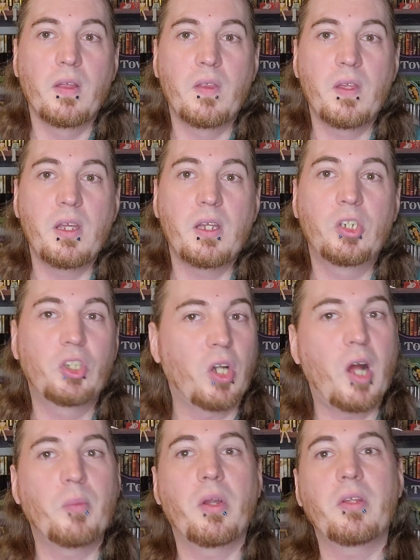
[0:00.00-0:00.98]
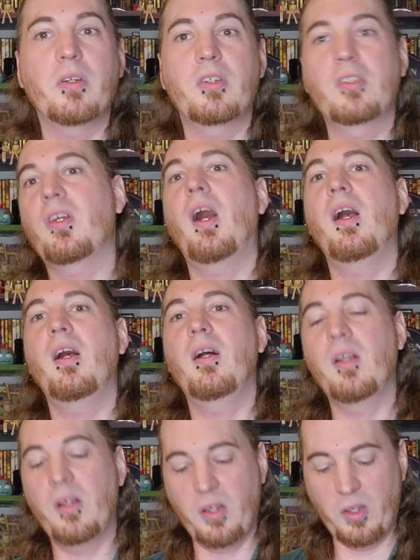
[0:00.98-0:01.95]
the Shaw Brothers
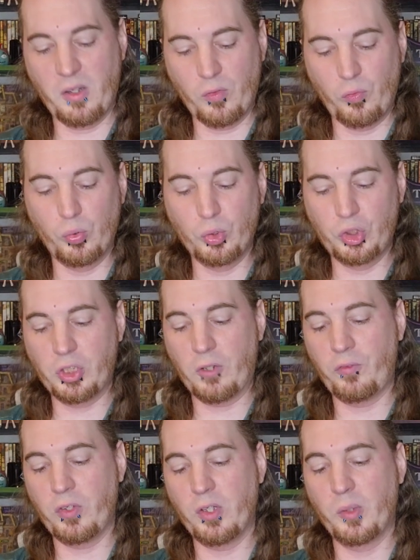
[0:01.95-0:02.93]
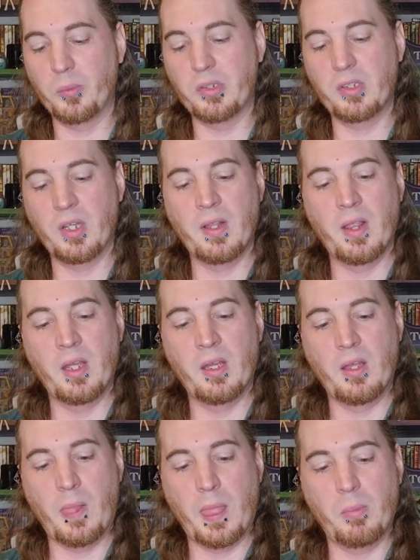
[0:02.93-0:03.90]
style of wuxia films,
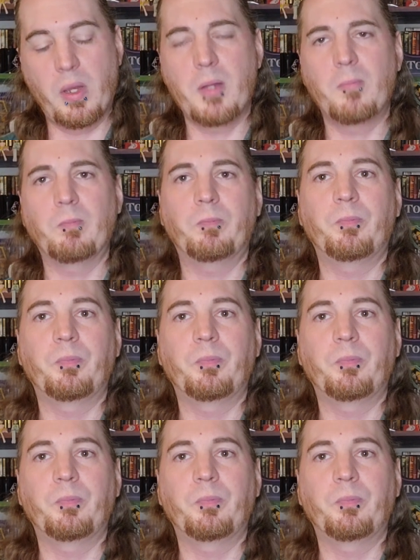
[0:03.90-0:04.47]
but